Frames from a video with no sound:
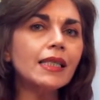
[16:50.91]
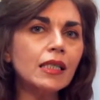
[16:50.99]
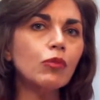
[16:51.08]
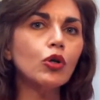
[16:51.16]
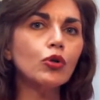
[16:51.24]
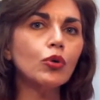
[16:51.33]

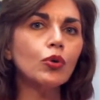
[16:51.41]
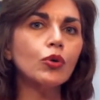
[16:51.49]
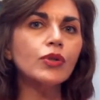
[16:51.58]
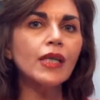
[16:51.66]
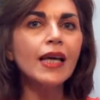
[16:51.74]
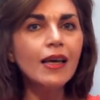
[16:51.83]
these
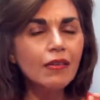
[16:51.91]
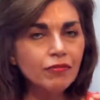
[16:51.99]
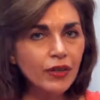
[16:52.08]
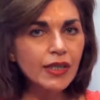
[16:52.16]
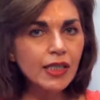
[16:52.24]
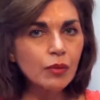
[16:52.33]
molecules
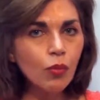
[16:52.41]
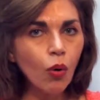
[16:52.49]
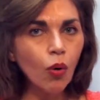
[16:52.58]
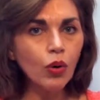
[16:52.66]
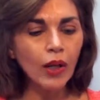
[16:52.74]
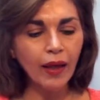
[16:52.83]
very
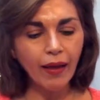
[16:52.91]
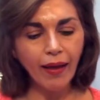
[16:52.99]
small